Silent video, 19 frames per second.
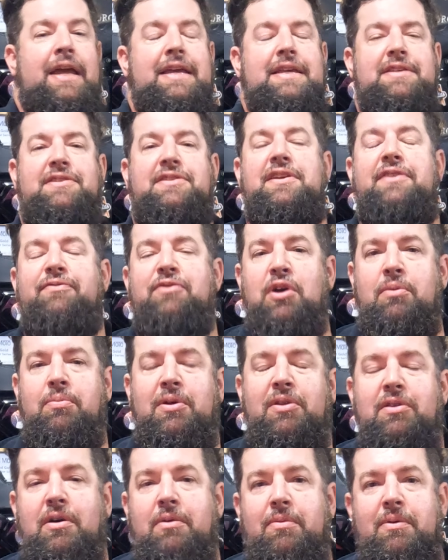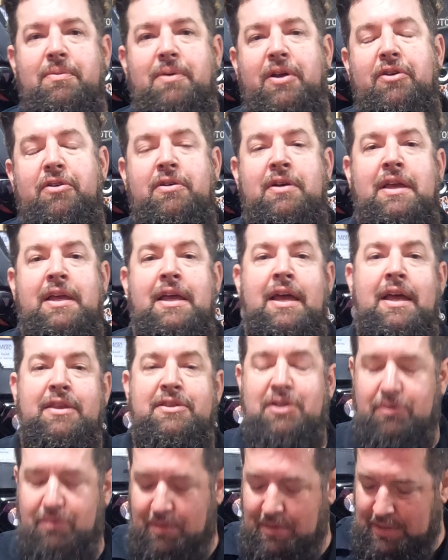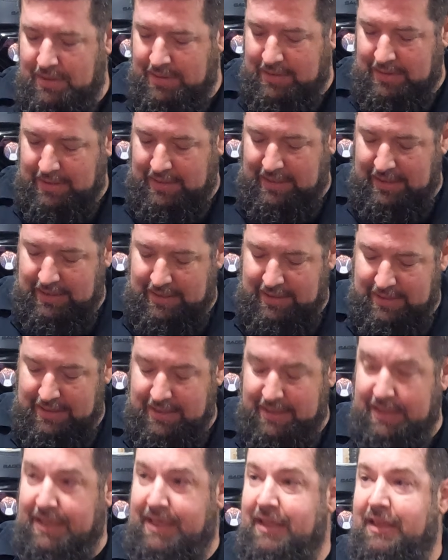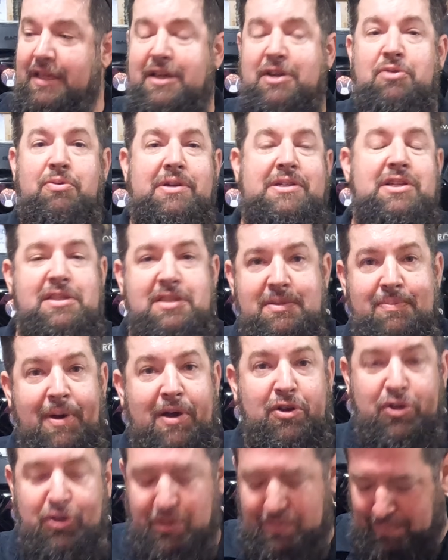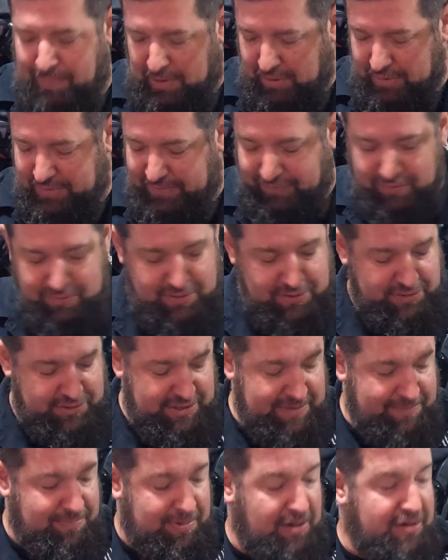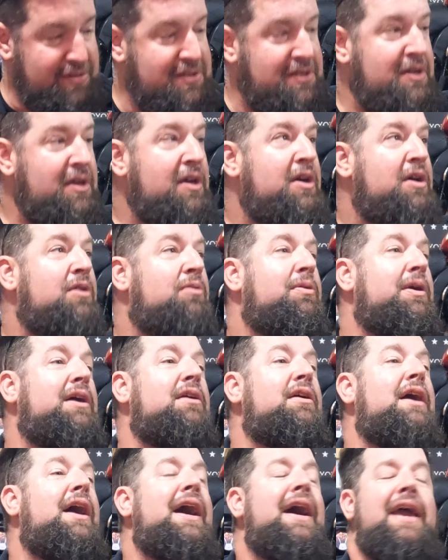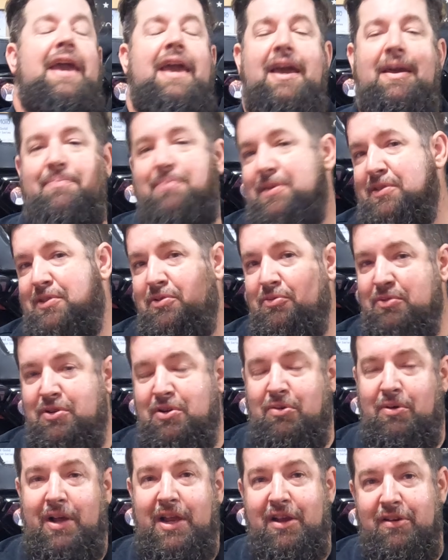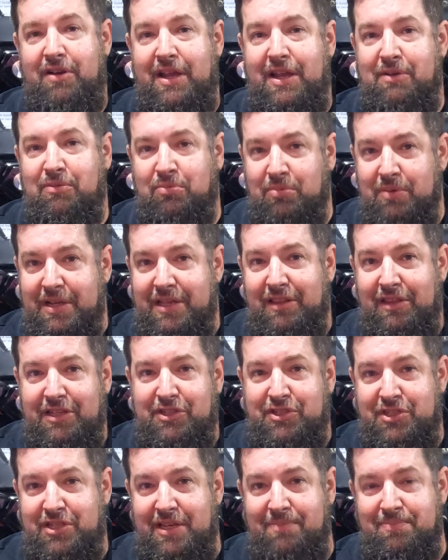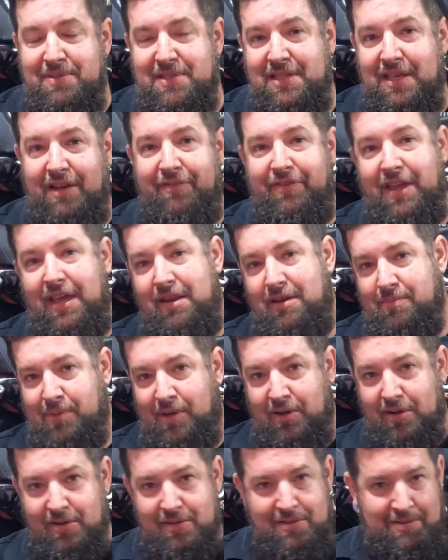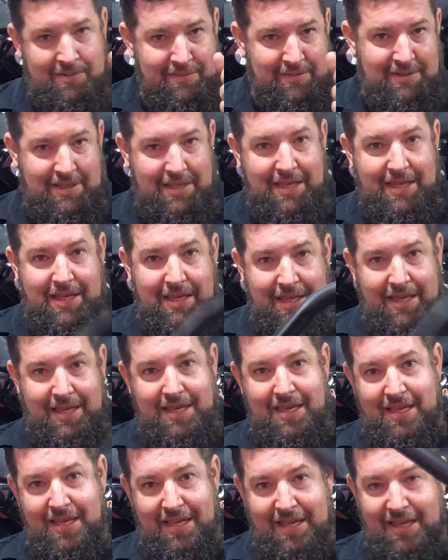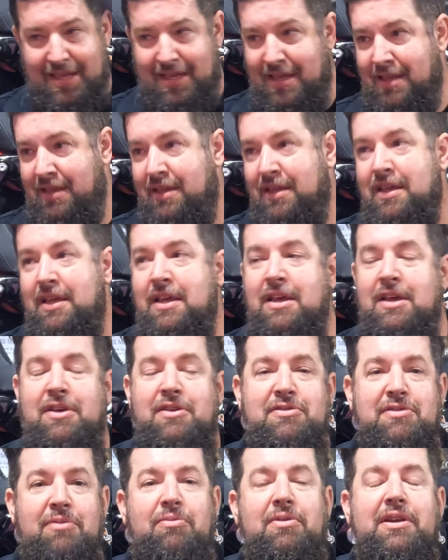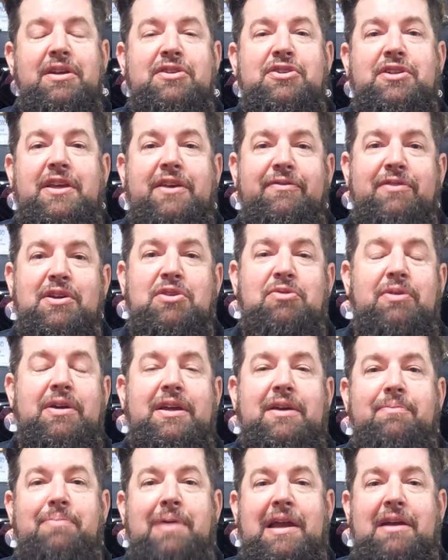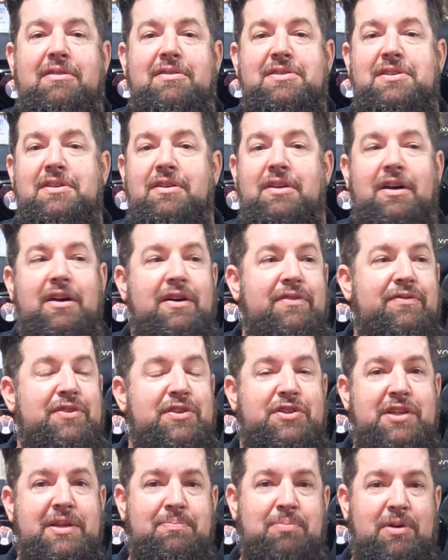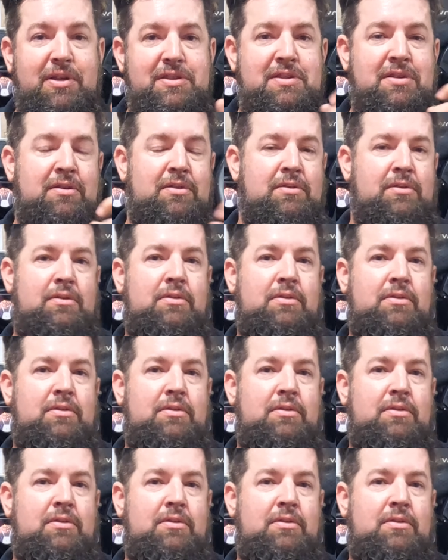Hey, Steve Noble, Noble Moto. So, get a lot of questions about good parts versus cheap parts. Well, I happen to acquire a really cheap set of handlebars. So I'm going to give you a quick comparison of the cheap ones